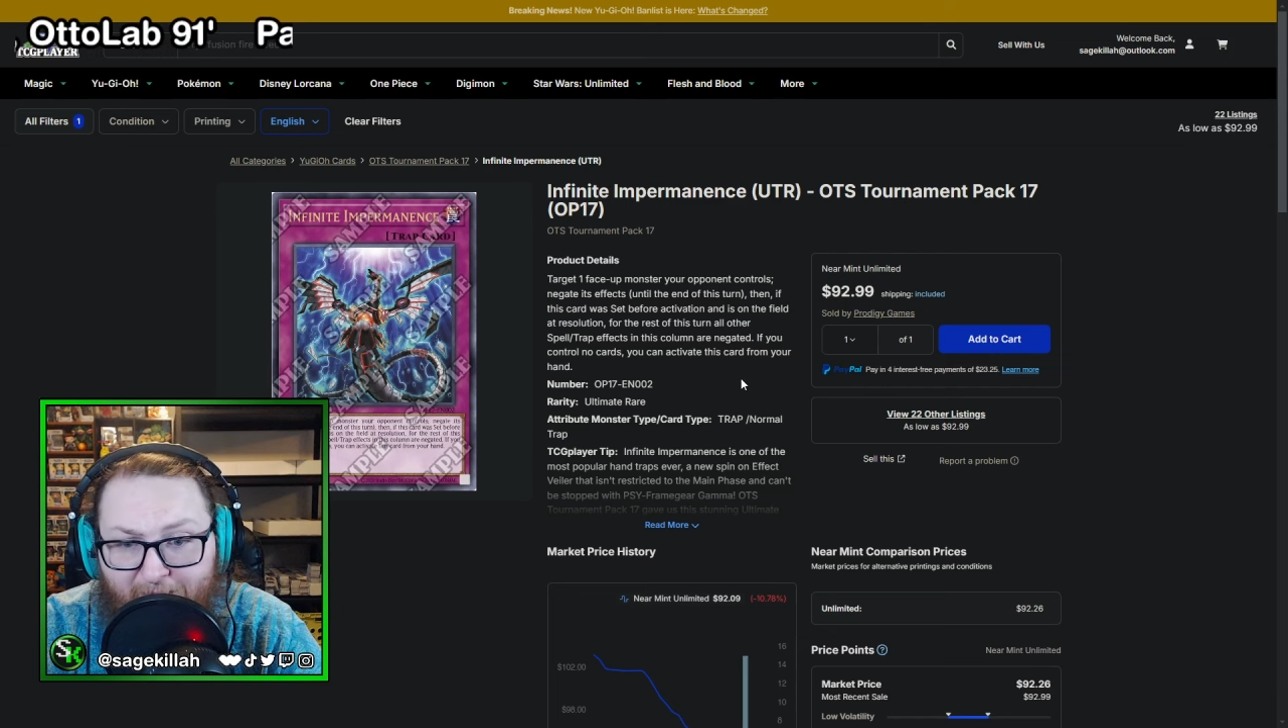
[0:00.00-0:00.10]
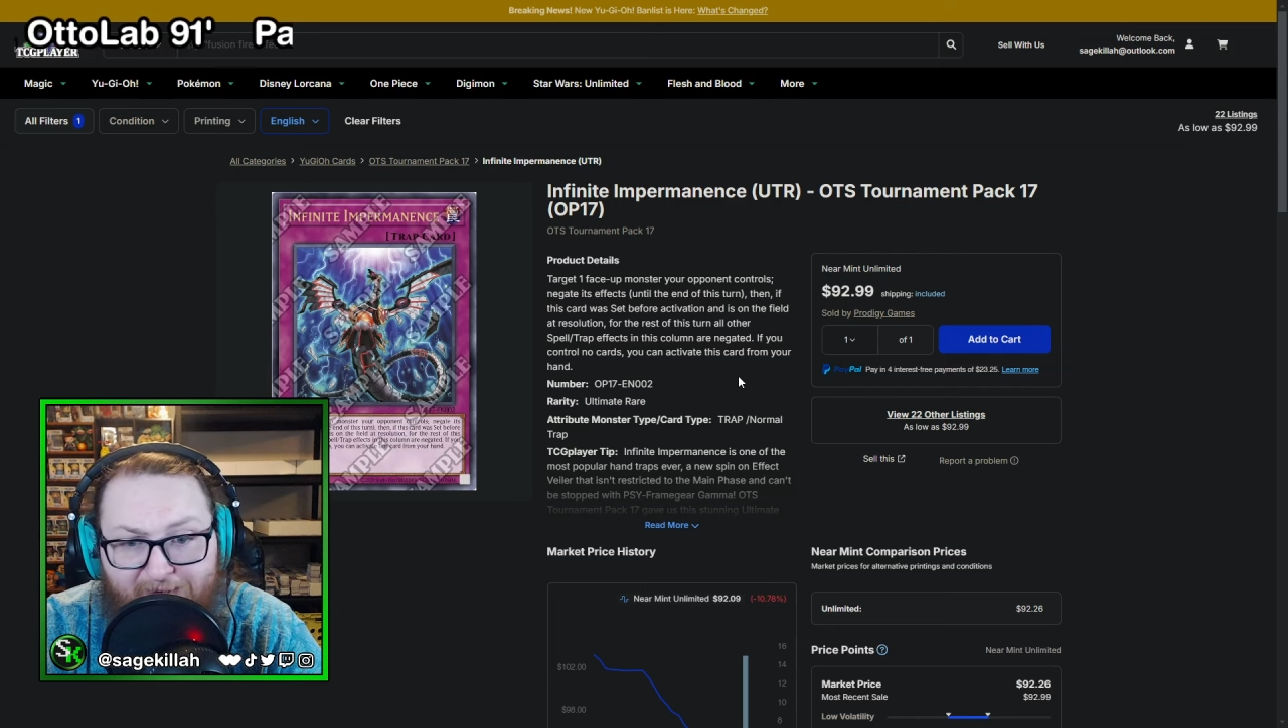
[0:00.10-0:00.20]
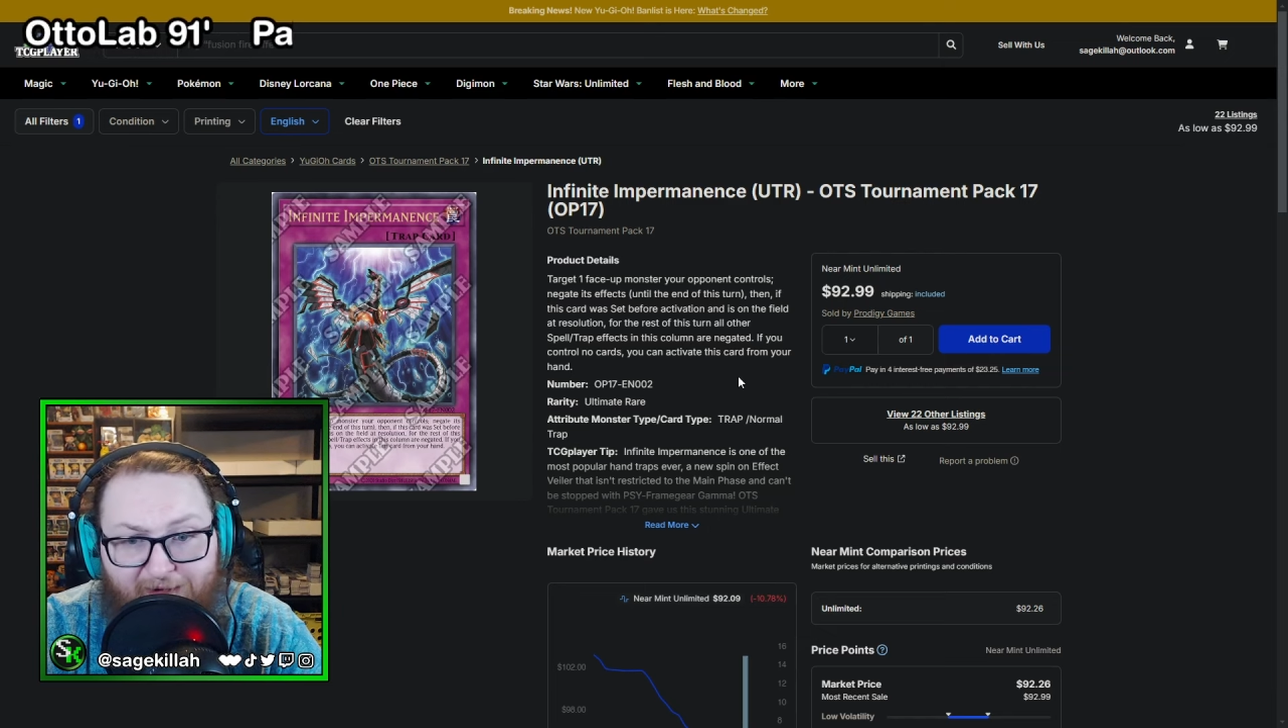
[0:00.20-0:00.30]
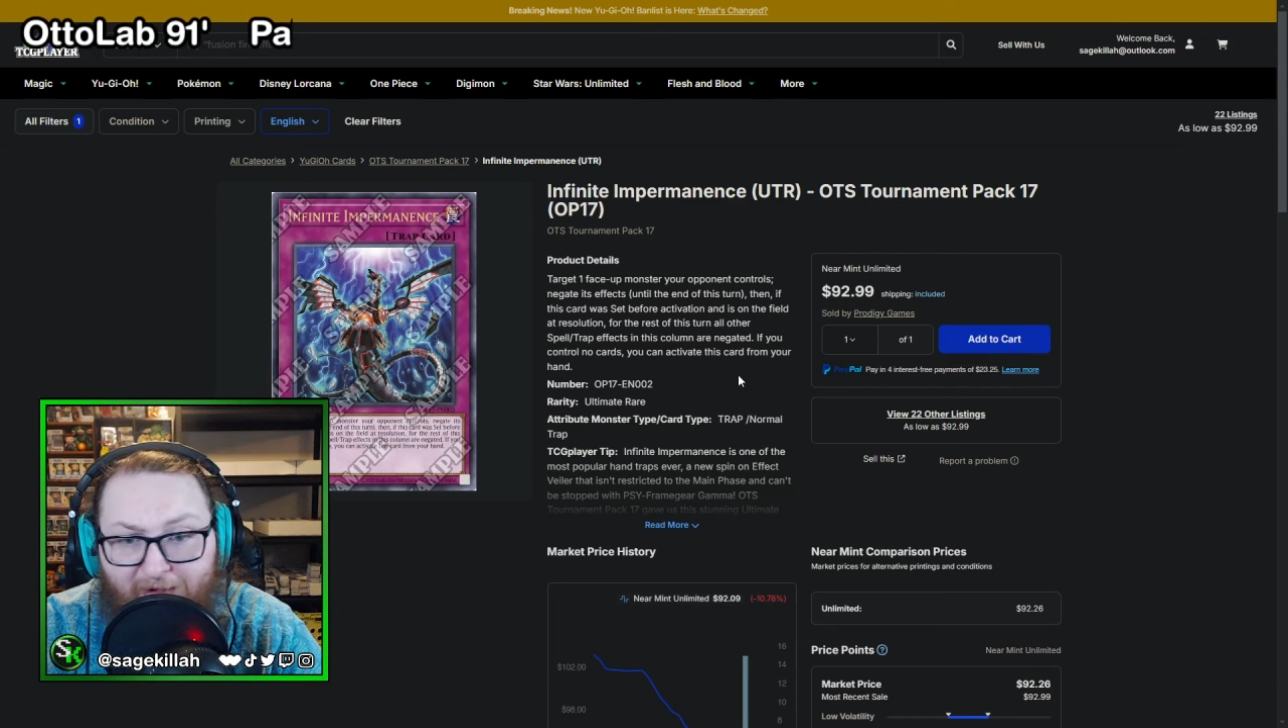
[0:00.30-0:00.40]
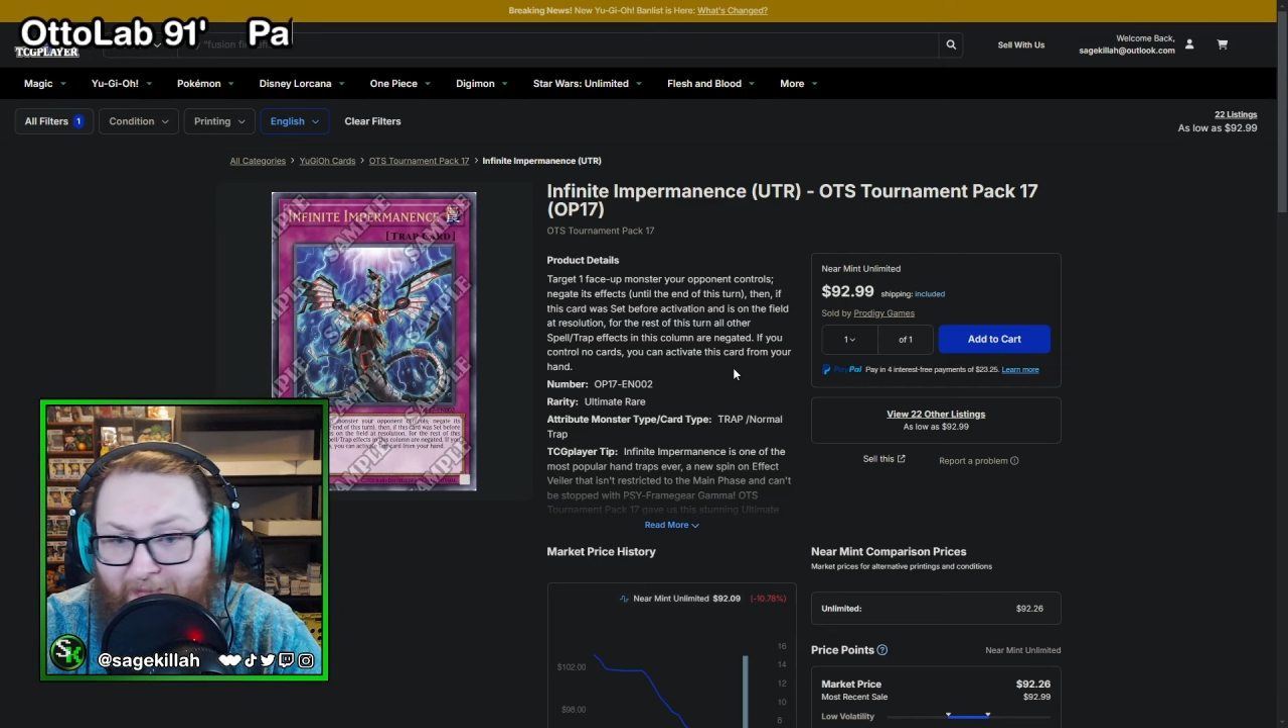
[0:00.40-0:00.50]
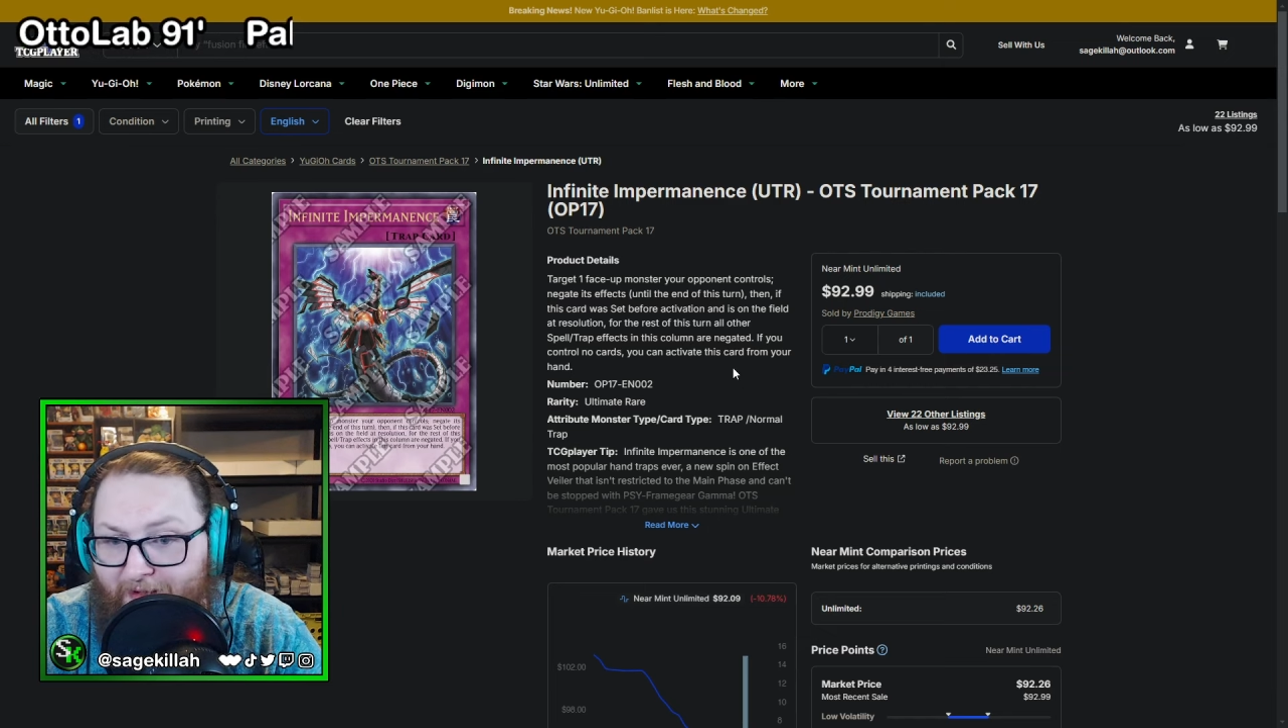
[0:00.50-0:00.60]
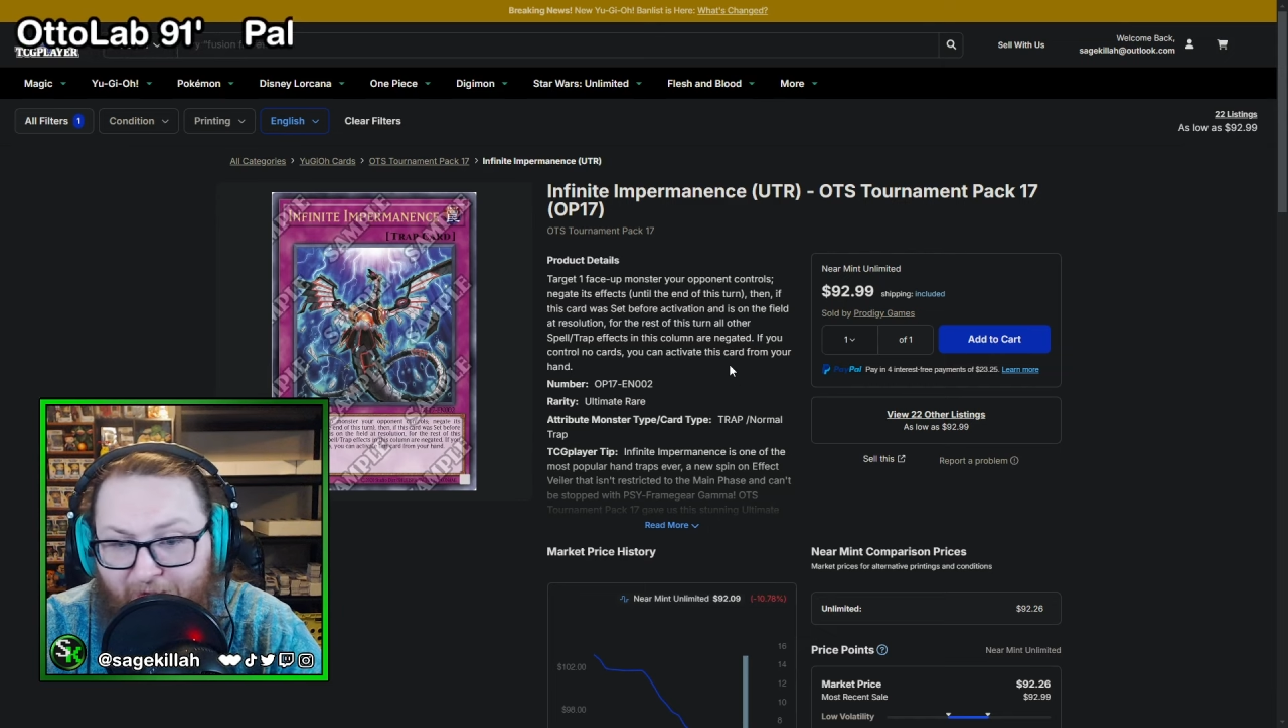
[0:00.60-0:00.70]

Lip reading: sell them, get the